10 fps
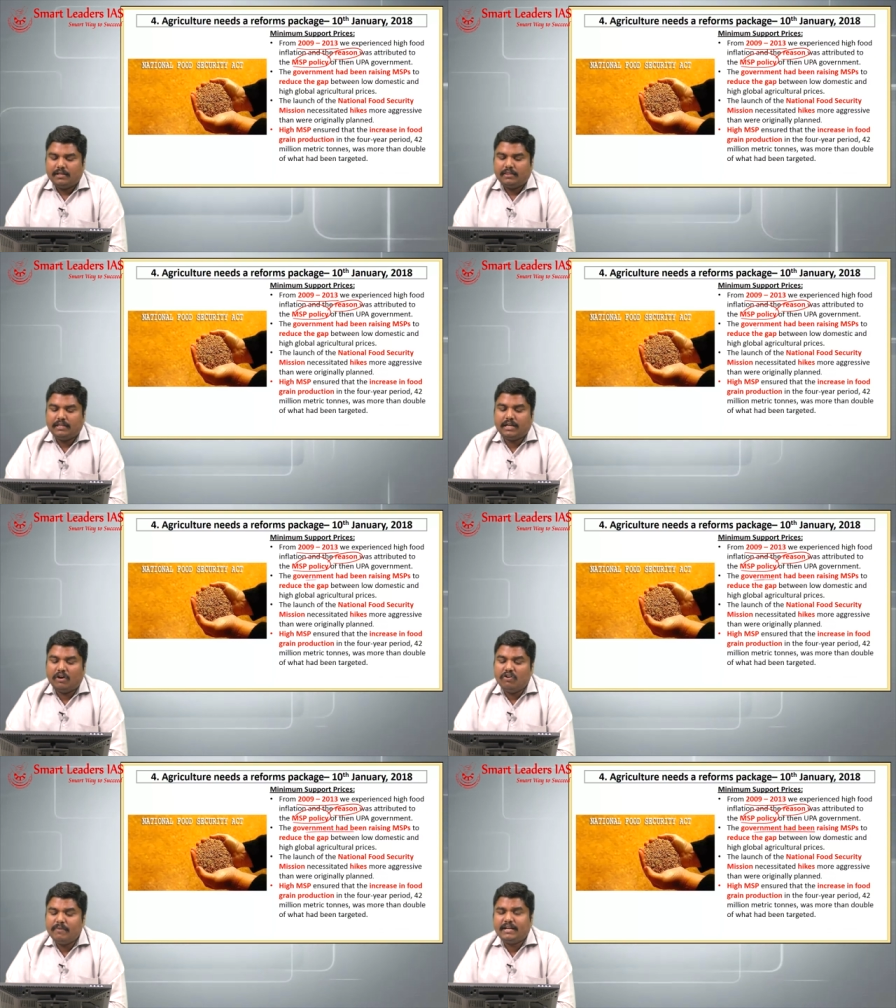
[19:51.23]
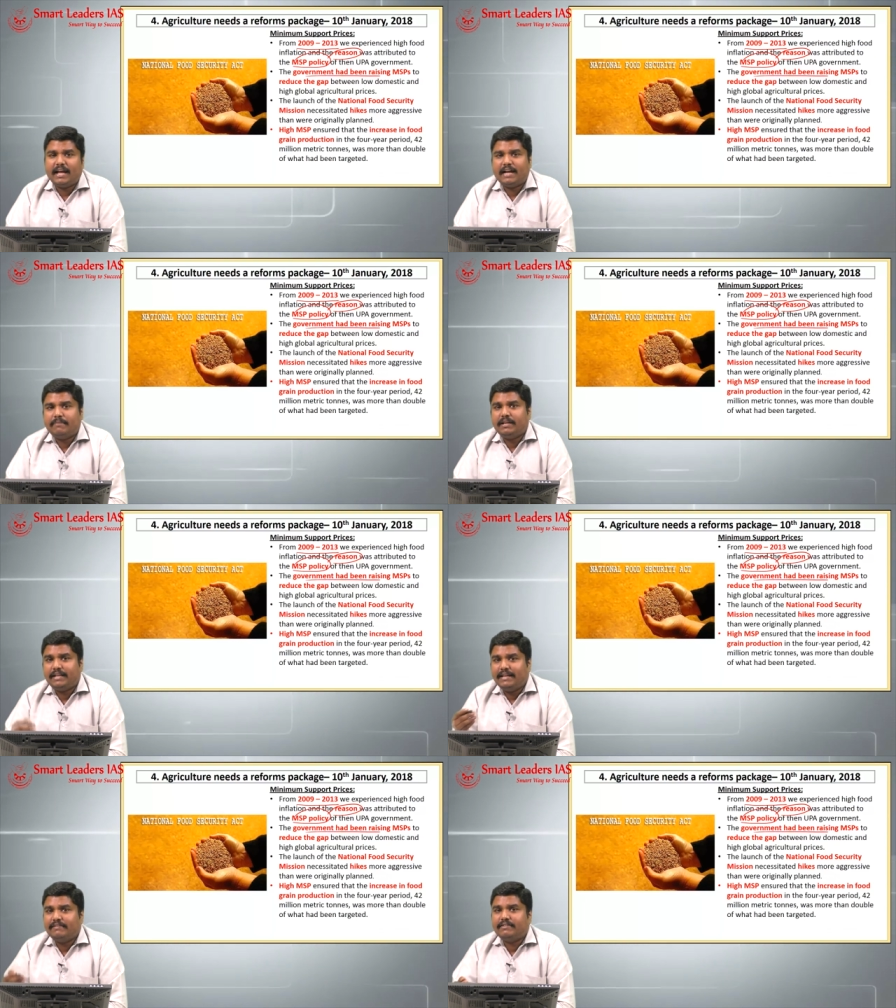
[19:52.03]
The government had been
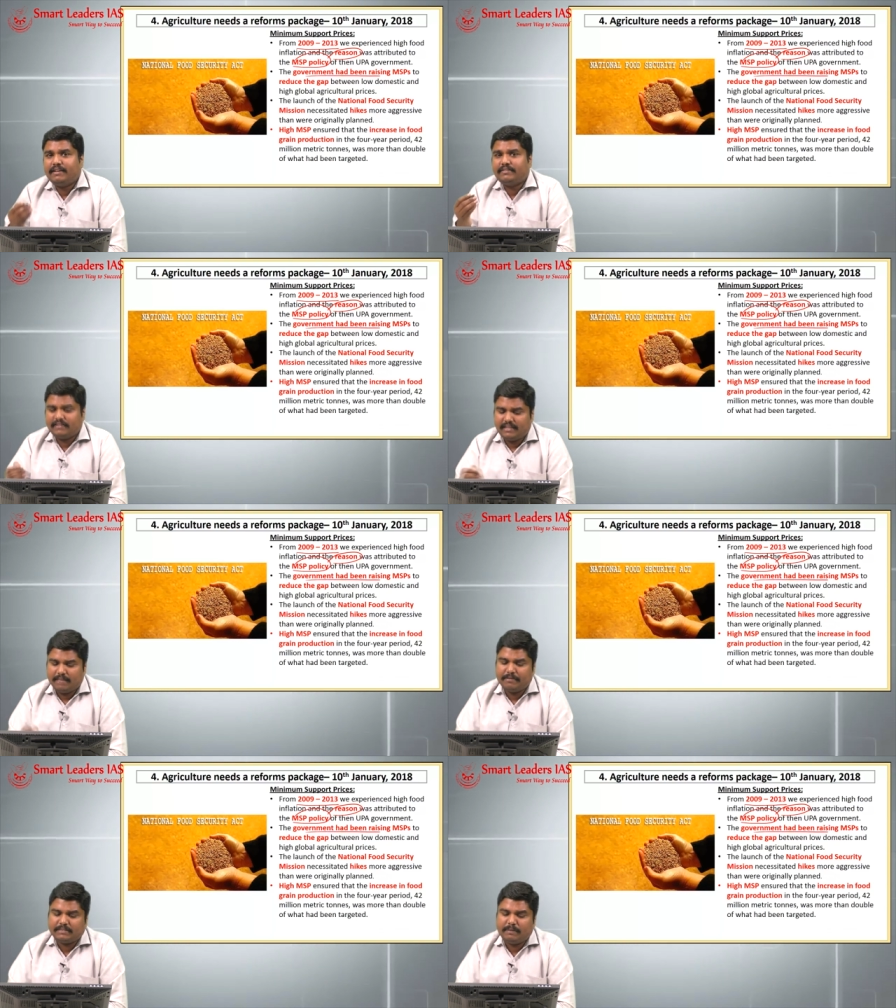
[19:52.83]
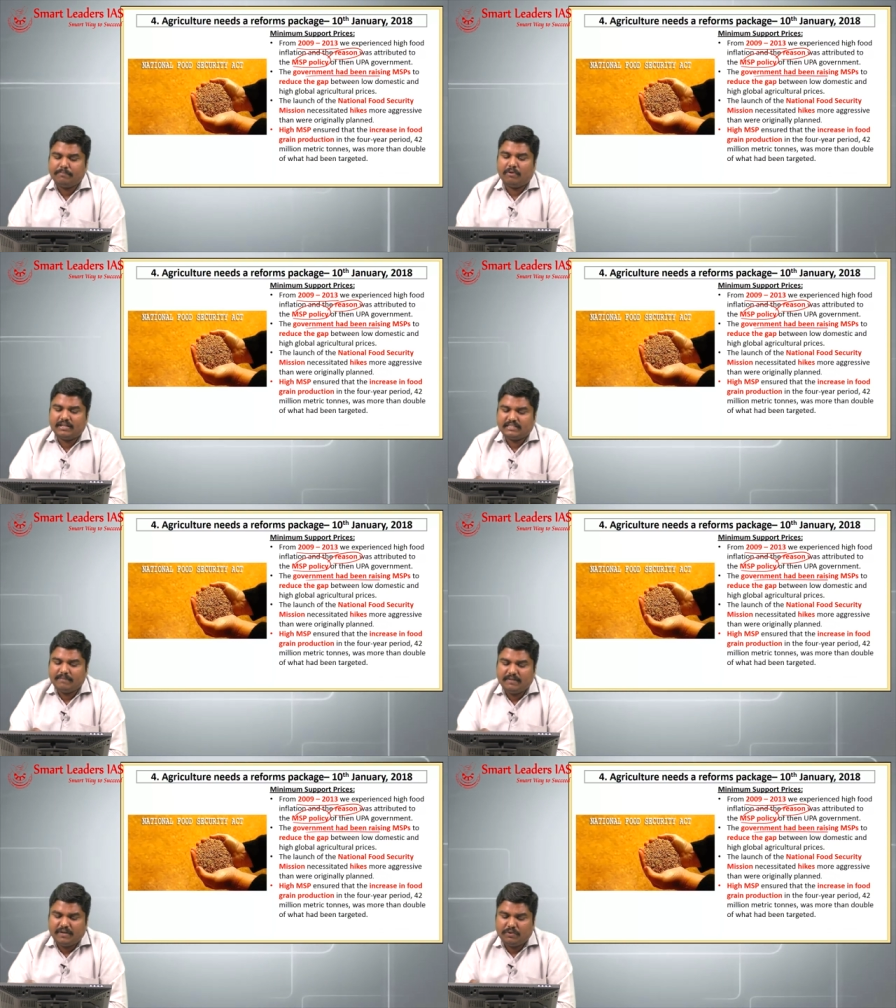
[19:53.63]
increasing the MSP policy
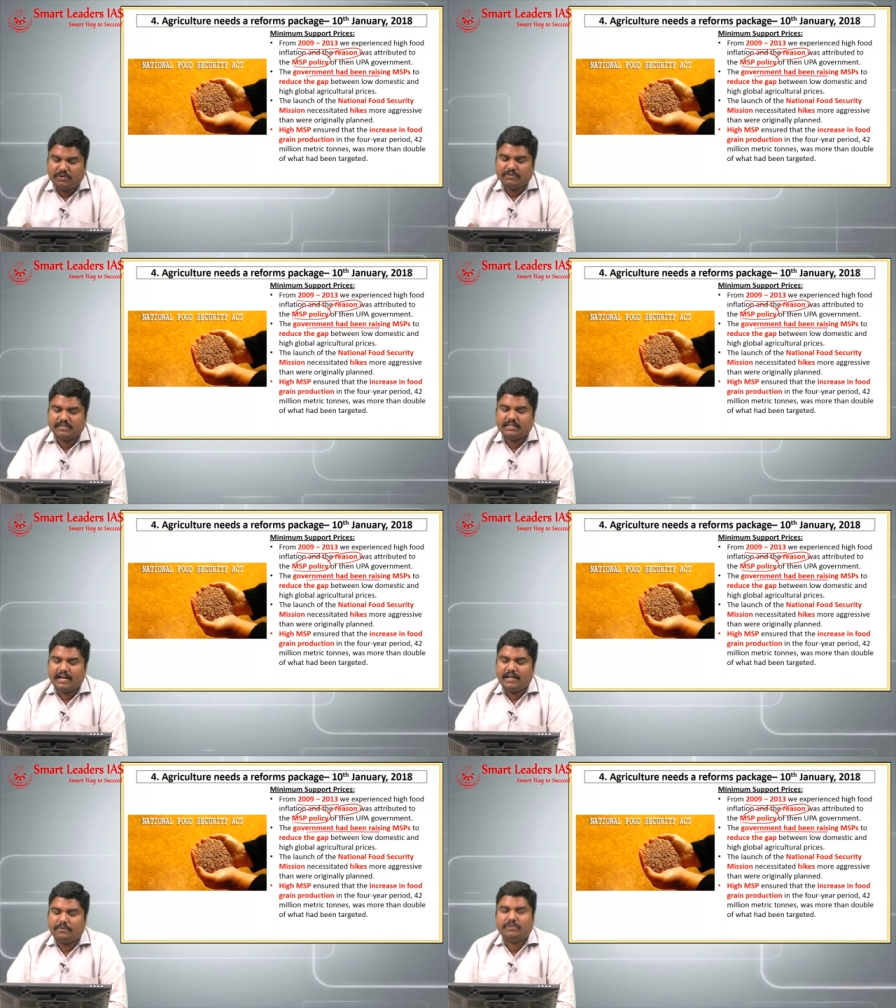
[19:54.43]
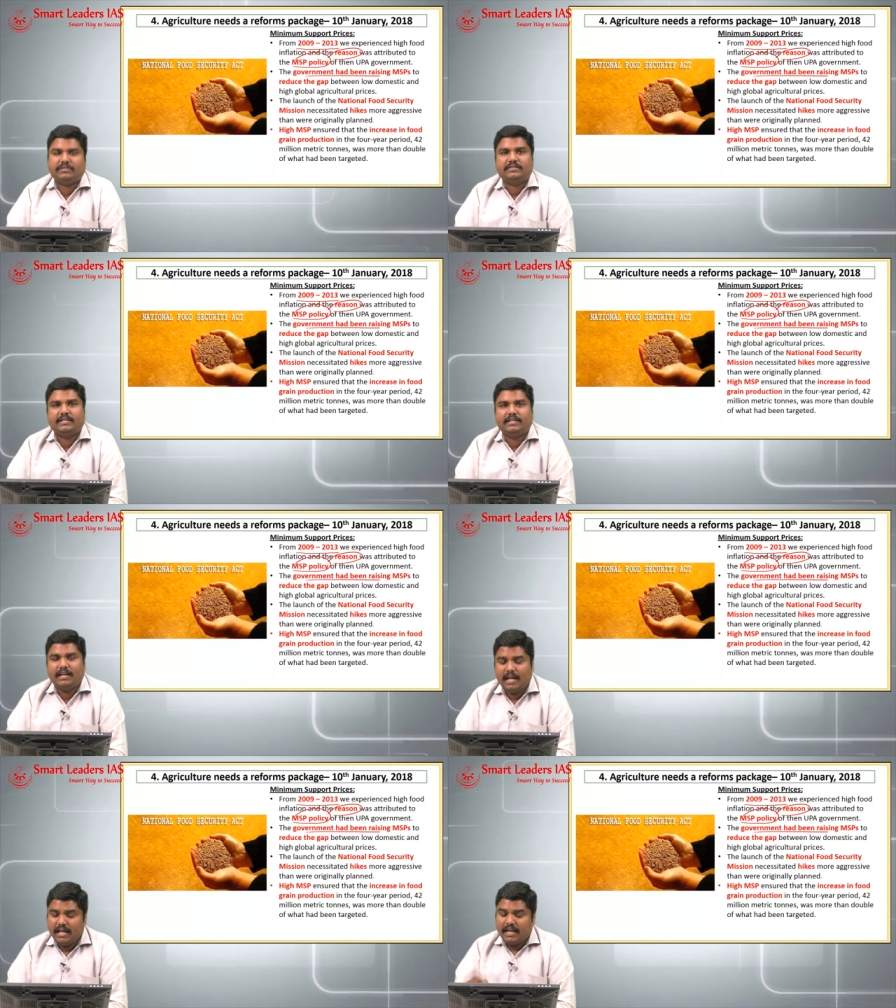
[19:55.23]
between
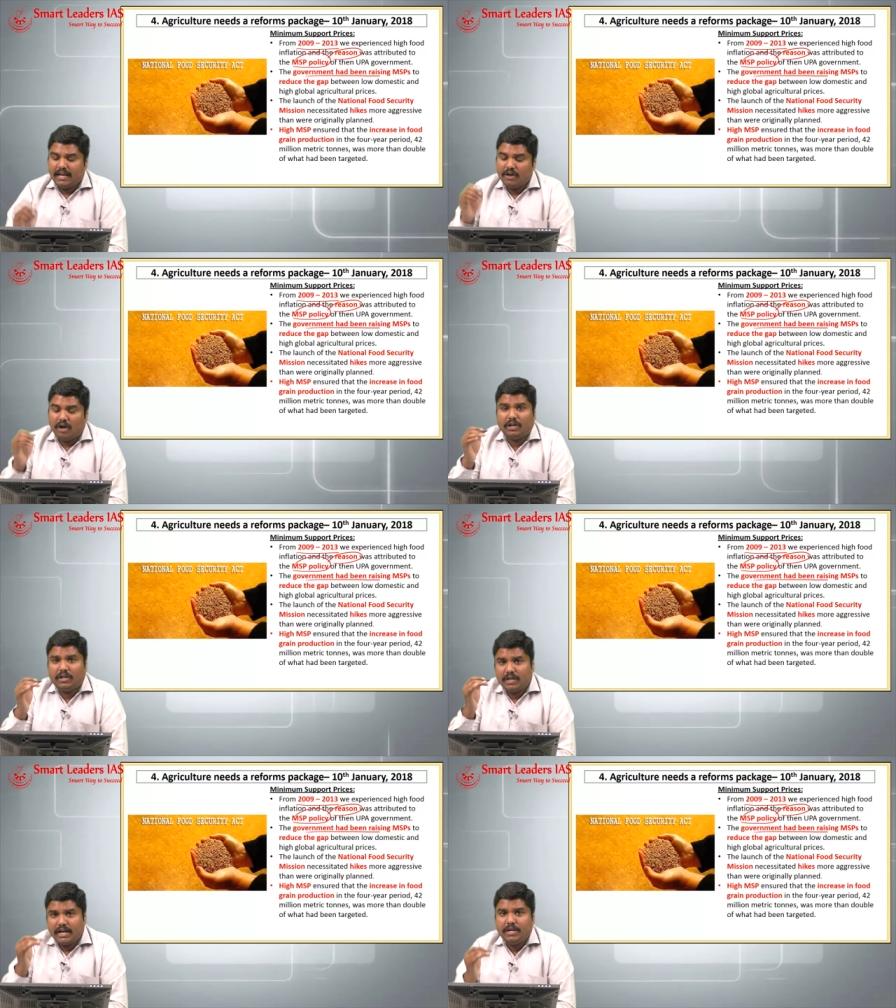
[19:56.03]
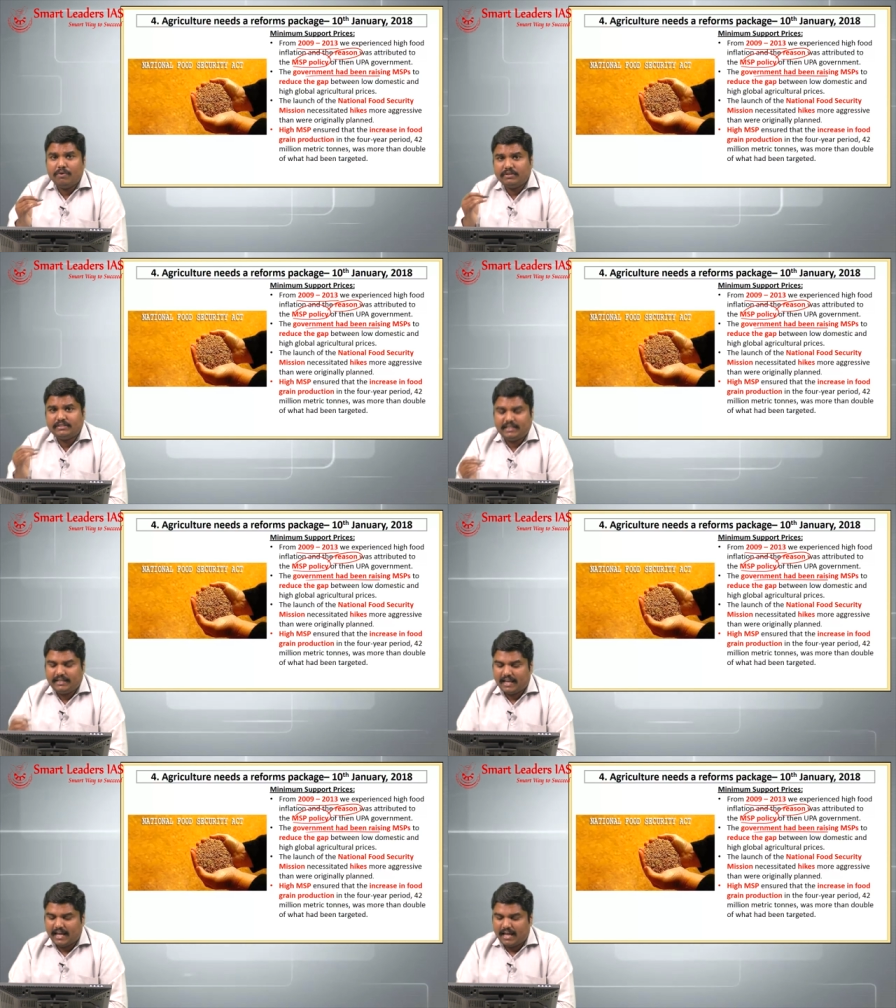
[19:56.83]
2009-2013 in order to reduce the
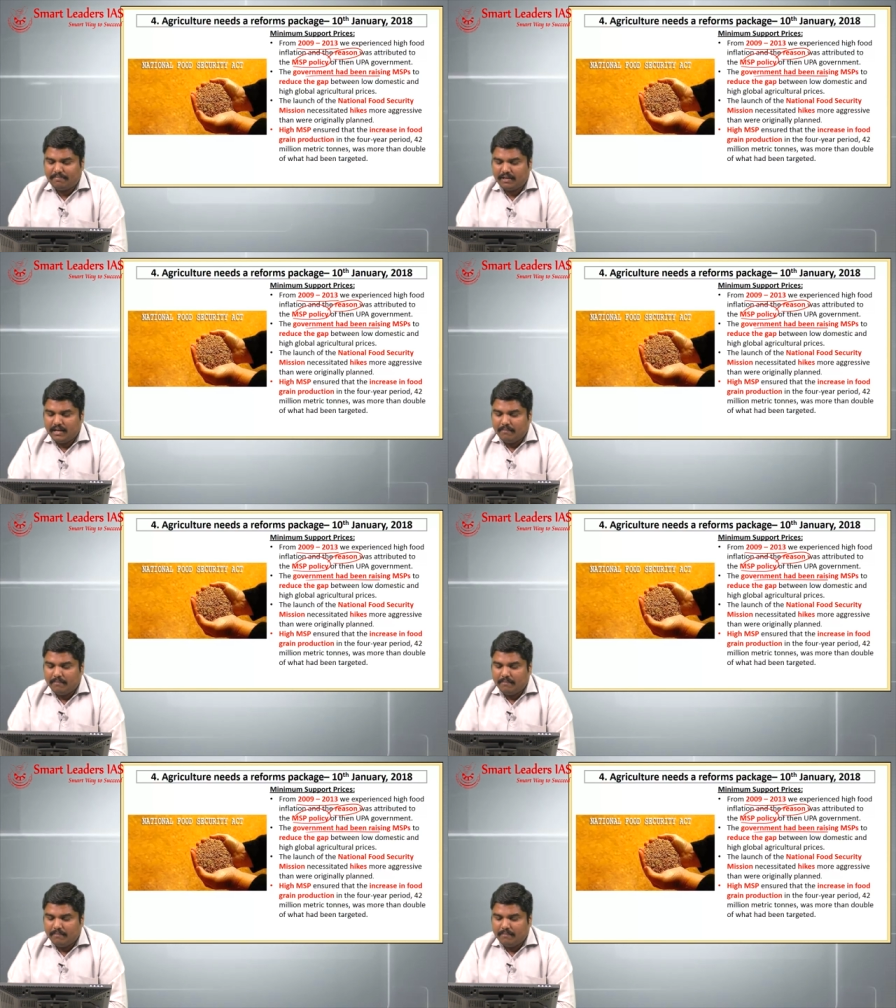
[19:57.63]
gap